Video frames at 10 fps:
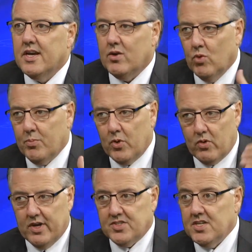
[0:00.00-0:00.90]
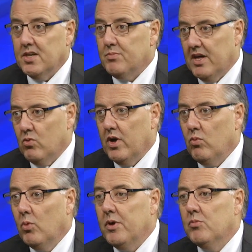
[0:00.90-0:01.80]
And we're progressing, and by the way,
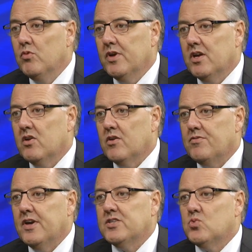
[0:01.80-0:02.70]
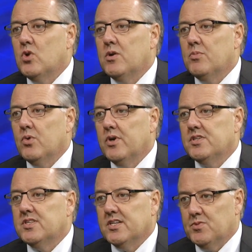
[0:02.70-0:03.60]
we'll be moving in our phase one
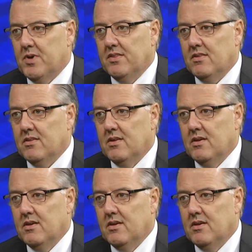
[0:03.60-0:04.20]
employees next month